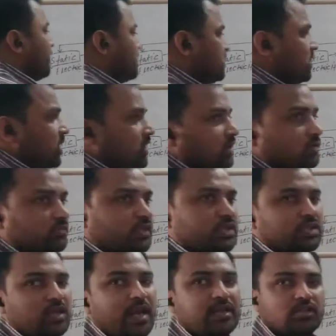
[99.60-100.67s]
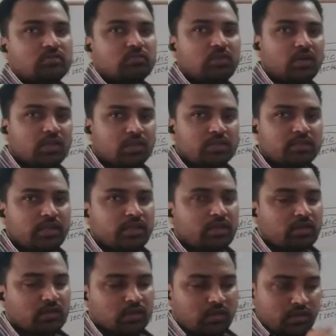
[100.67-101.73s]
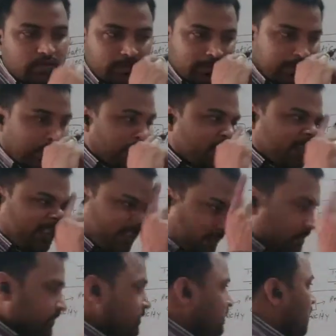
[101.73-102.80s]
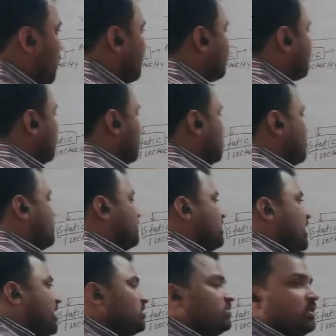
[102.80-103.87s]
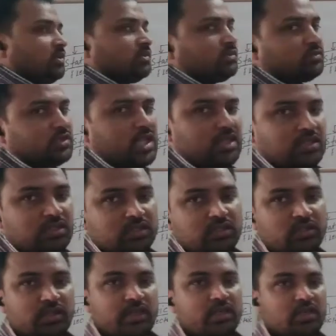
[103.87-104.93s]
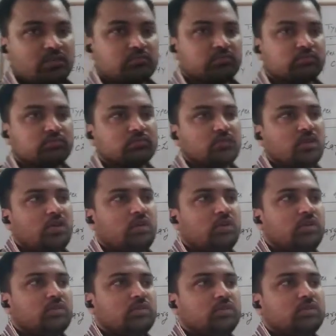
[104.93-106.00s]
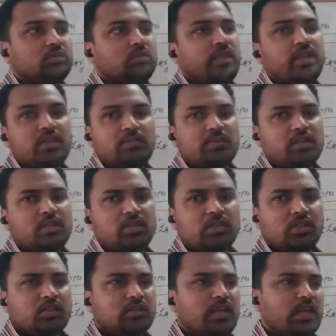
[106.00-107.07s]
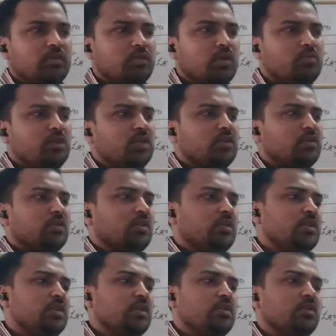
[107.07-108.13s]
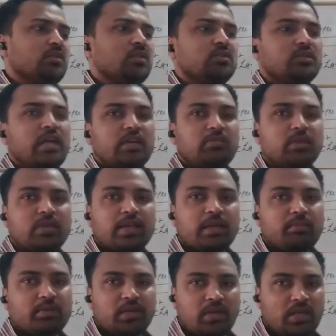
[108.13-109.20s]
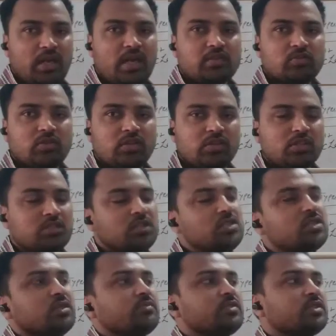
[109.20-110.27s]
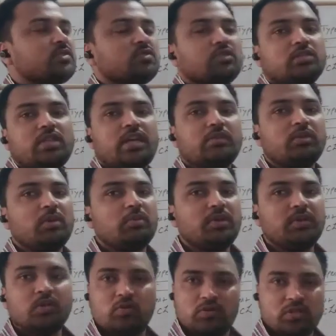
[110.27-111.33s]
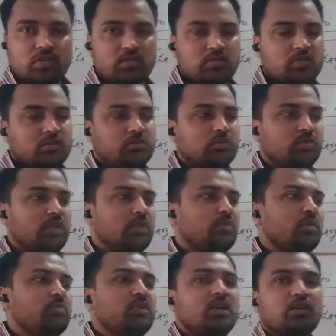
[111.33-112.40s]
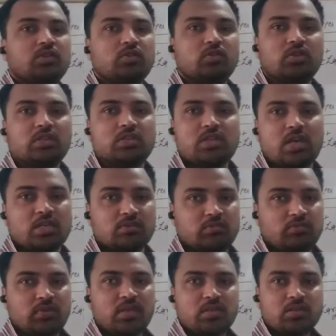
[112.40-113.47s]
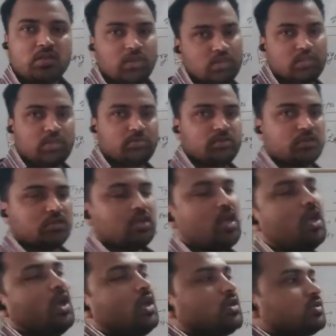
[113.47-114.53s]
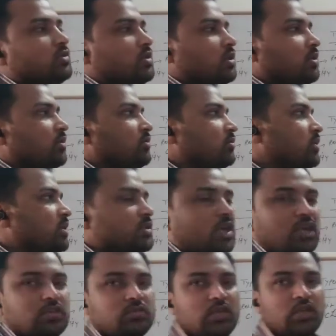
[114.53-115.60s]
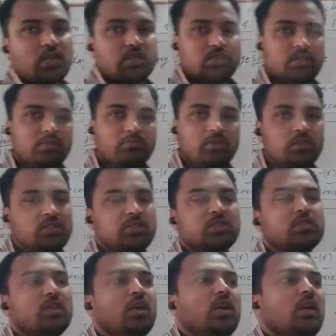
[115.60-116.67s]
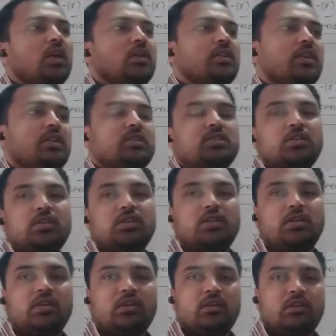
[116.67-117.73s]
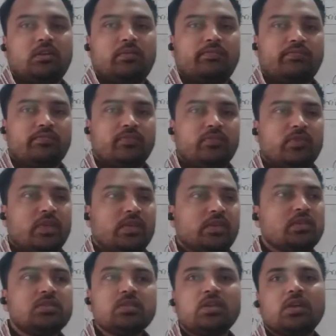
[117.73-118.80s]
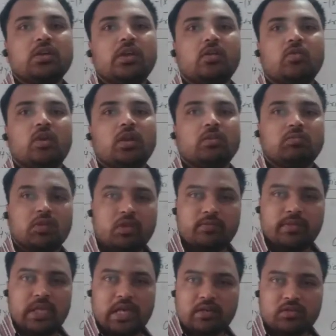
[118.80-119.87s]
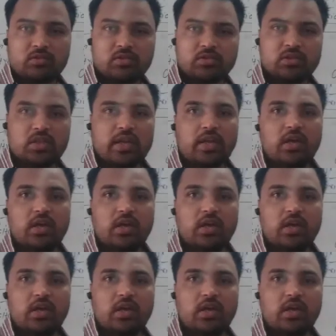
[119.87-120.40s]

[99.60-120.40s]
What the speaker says: basically we try to understand that as we know that atom or any material that will be in that will kept in an isolated system, so that will be neutral, so there will be a total charge will conserve. So here the total charge will conserve means there is an equal number of electrons